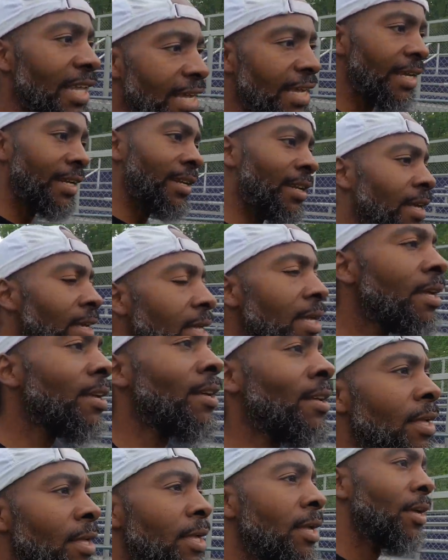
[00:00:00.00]
lane
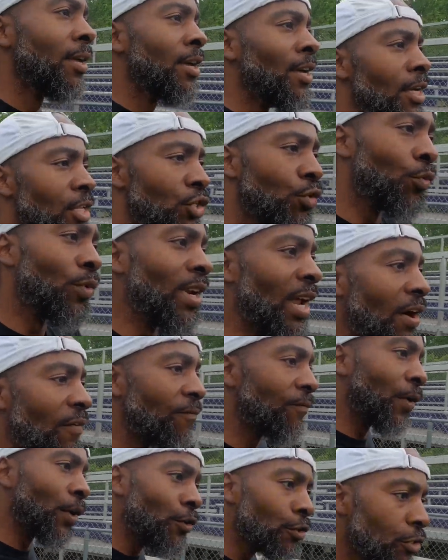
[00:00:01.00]
to when
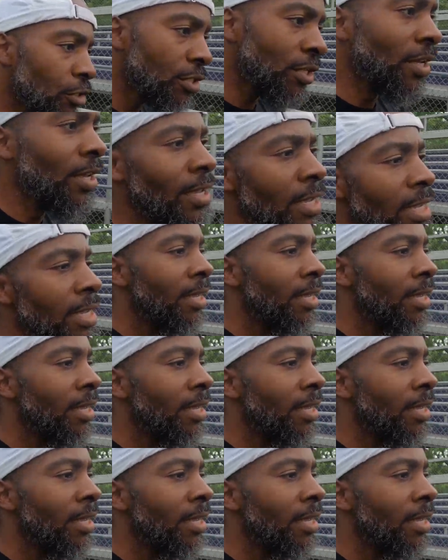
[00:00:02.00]
I first